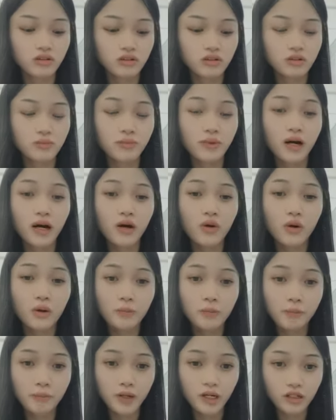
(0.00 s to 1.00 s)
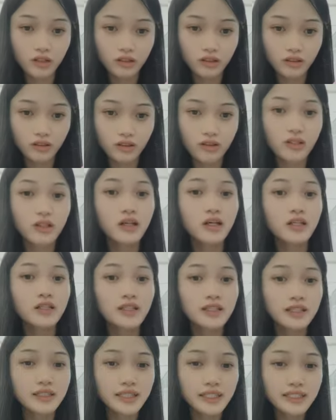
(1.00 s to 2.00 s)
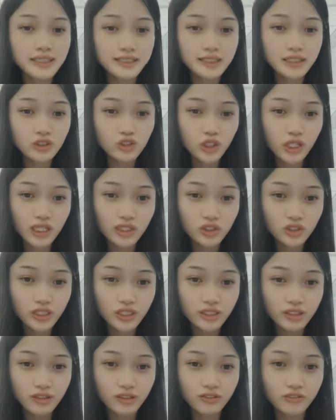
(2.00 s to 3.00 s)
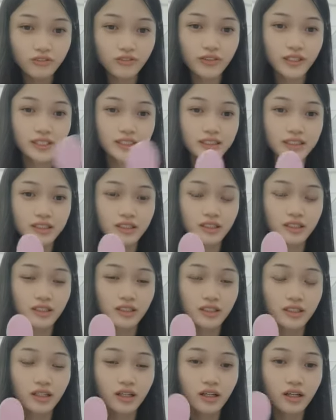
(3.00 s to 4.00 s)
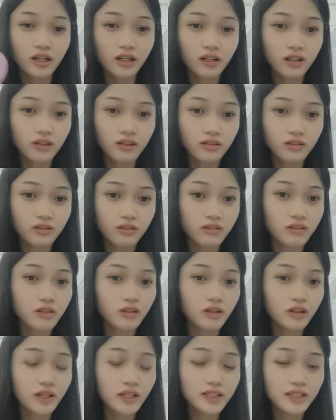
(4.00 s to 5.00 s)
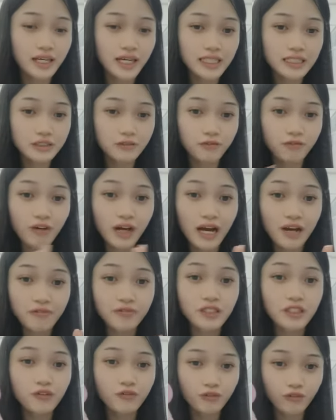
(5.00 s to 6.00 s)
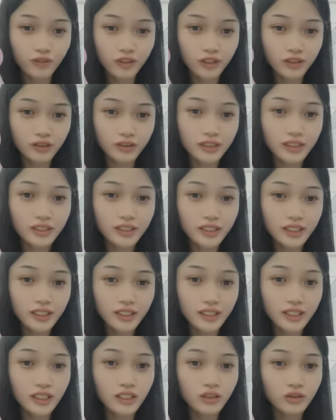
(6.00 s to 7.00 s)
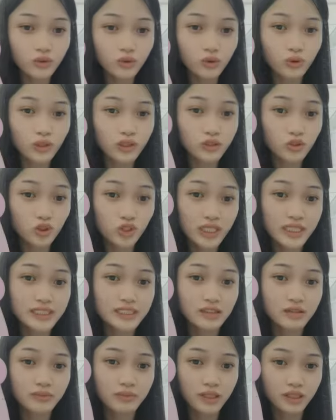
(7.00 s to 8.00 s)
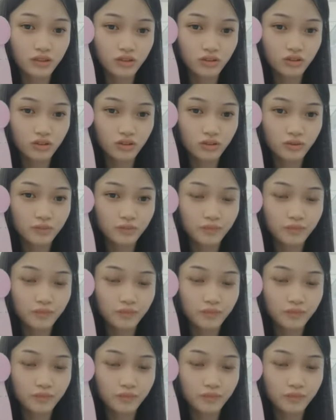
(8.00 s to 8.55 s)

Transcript: the power button, the DC charging interface. And it has five different gear to adjustment.